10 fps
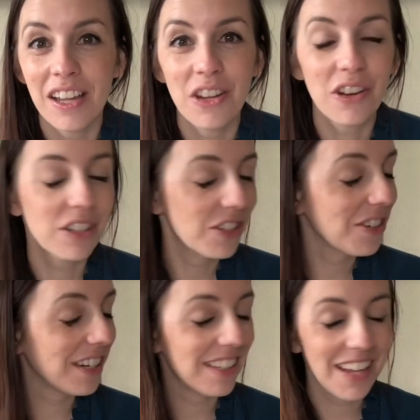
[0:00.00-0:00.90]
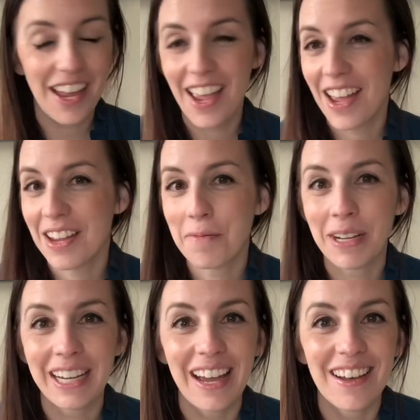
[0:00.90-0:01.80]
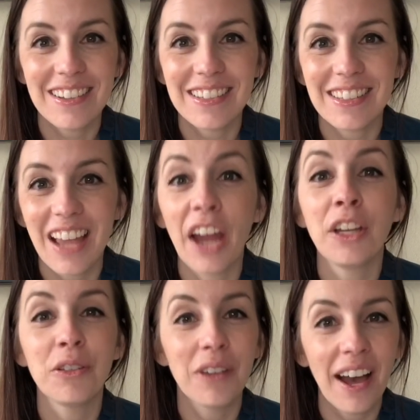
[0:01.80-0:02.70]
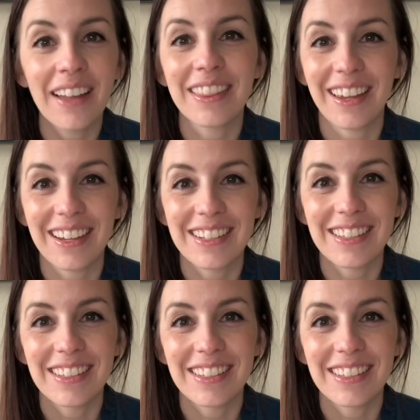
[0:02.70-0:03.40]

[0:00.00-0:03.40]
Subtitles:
You're as good as anybody else, and you got this.